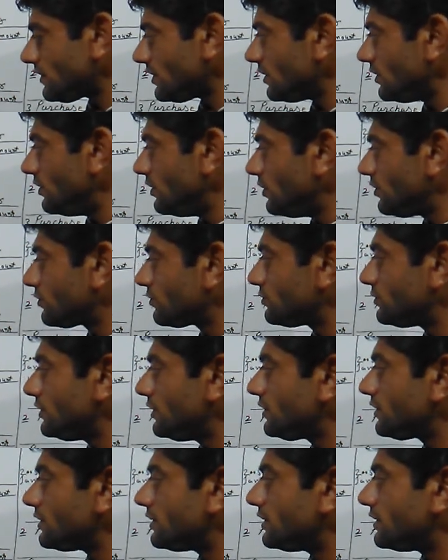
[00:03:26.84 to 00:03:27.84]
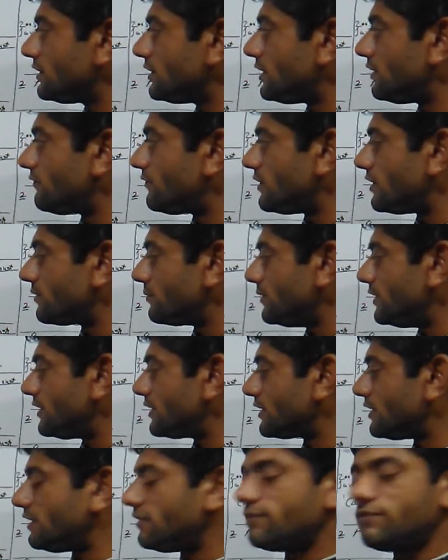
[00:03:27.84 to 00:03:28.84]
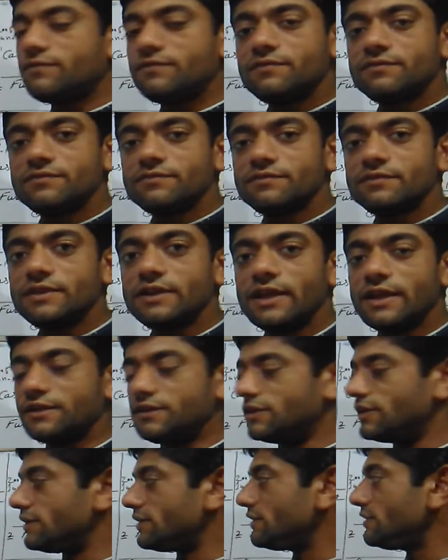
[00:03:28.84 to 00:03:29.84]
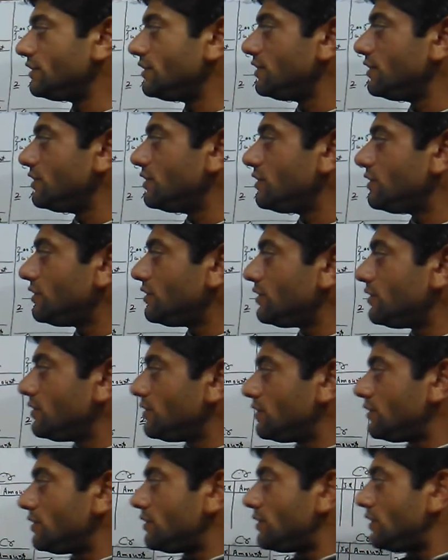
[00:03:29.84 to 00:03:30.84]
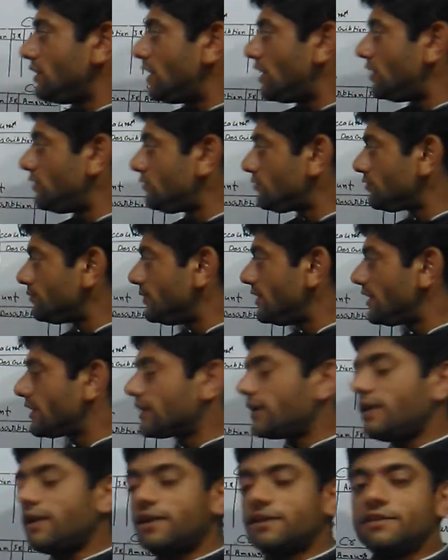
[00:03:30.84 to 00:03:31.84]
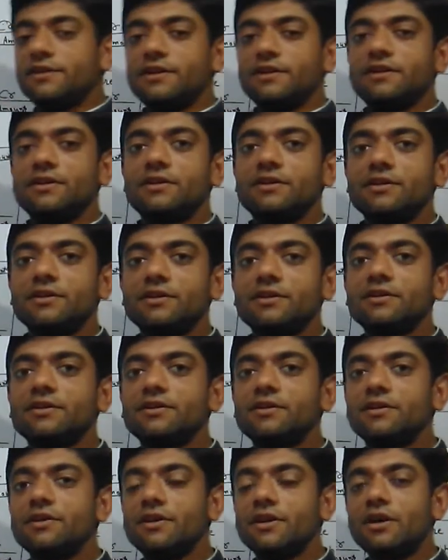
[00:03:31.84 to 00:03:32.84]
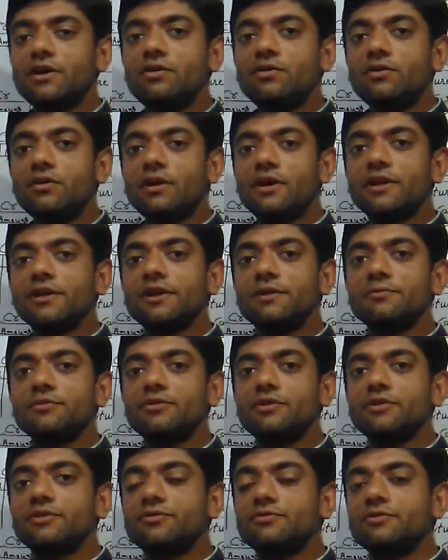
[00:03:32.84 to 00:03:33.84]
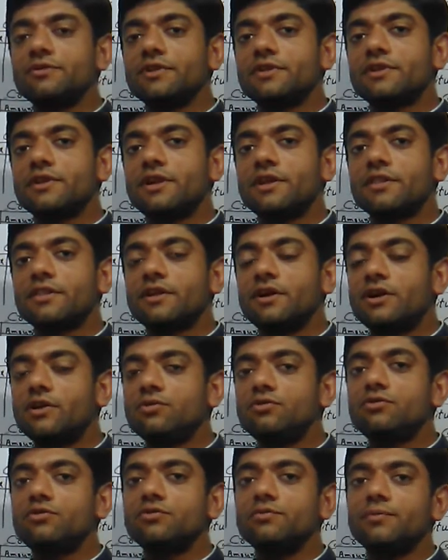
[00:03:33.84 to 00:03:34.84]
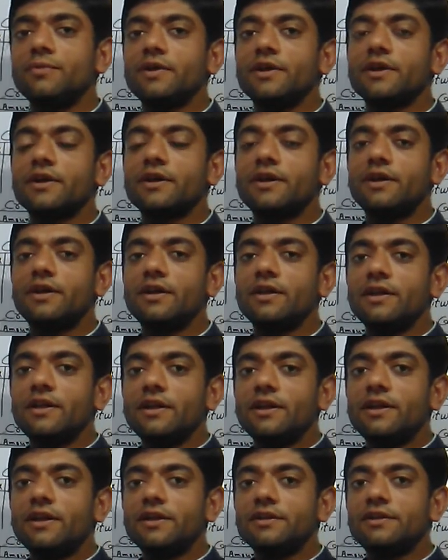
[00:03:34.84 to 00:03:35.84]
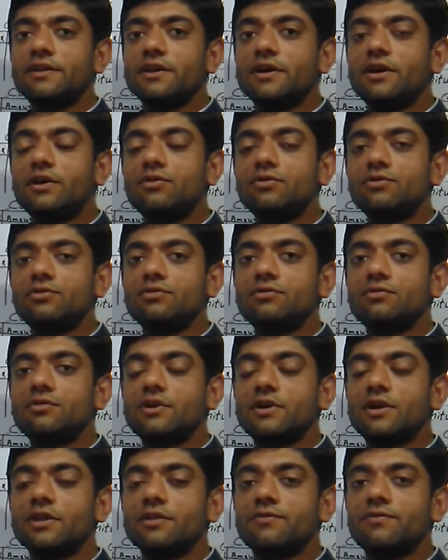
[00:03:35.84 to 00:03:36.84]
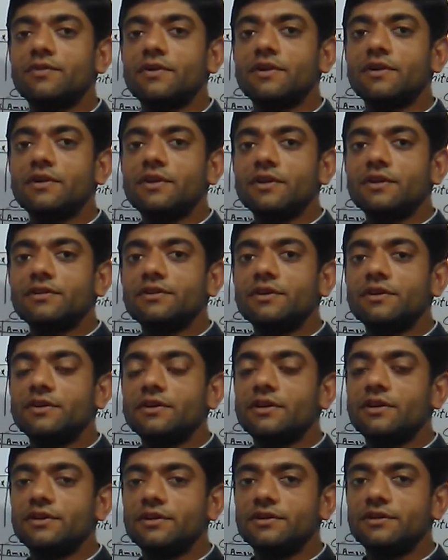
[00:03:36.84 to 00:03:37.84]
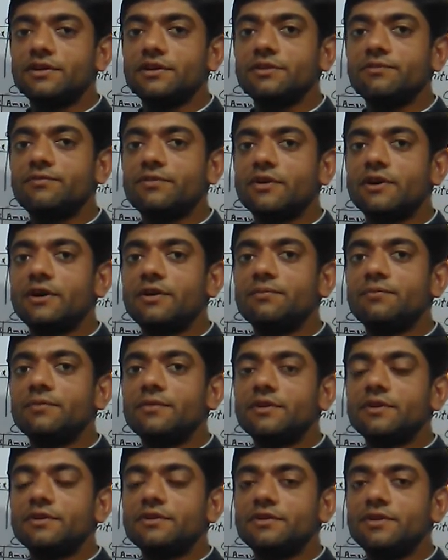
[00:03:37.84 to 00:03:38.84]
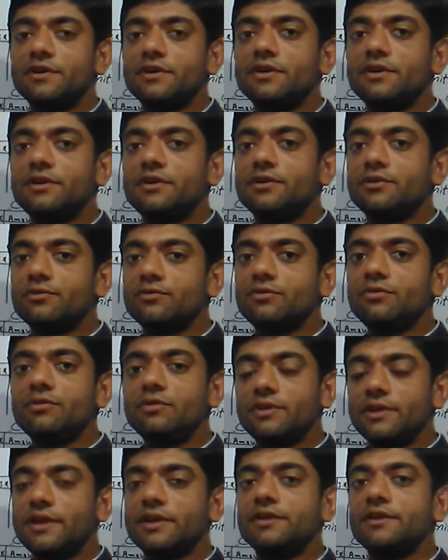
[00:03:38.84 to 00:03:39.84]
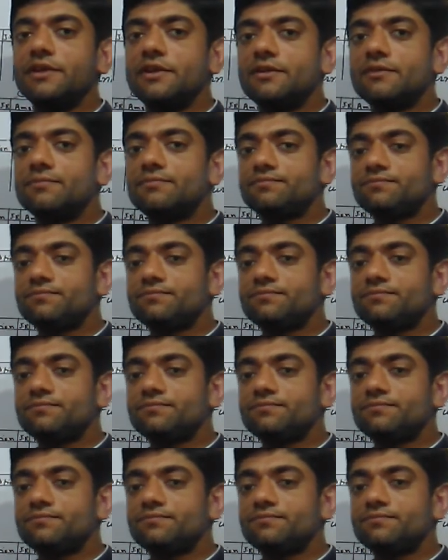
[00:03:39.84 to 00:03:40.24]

So this is a format of ledger. How to make a ledger? Now I am going to discuss how to make a ledger, how to transfer journal entry from journal to ledger.